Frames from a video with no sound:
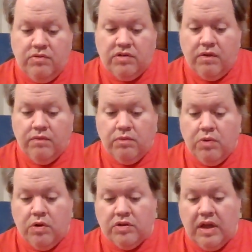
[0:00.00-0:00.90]
who is
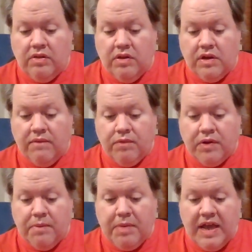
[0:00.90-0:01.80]
overworked and looking for
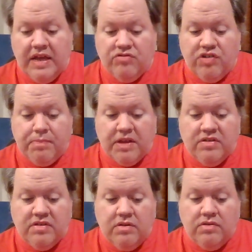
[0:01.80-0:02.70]
companionship, and
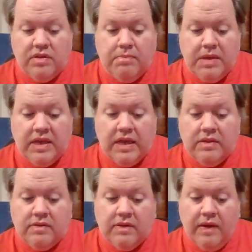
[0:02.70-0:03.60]
Susan
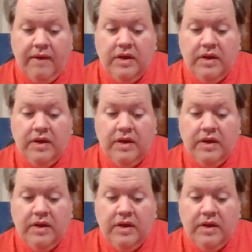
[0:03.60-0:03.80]
begins